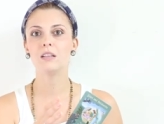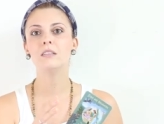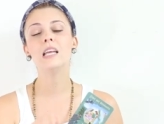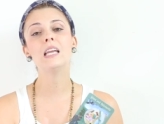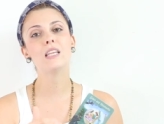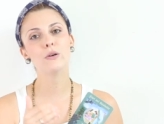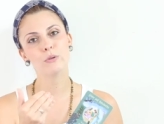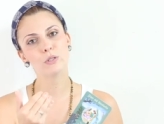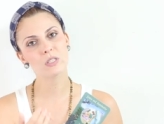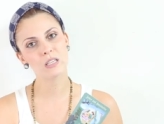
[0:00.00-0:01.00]
then you
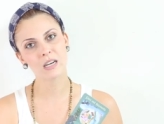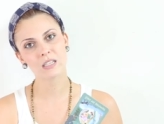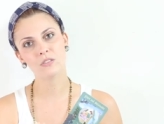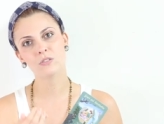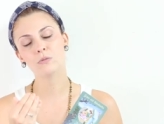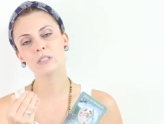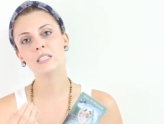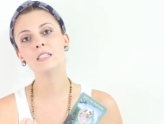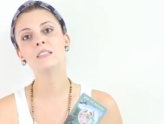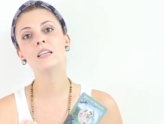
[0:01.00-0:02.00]
will start to
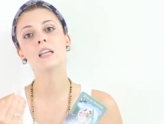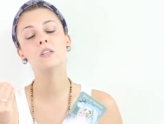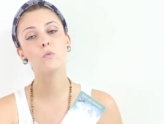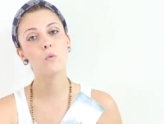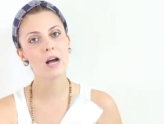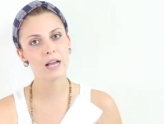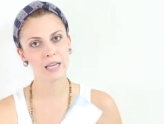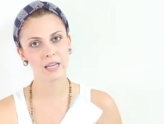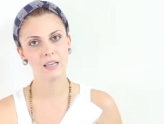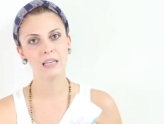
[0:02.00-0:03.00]
understand why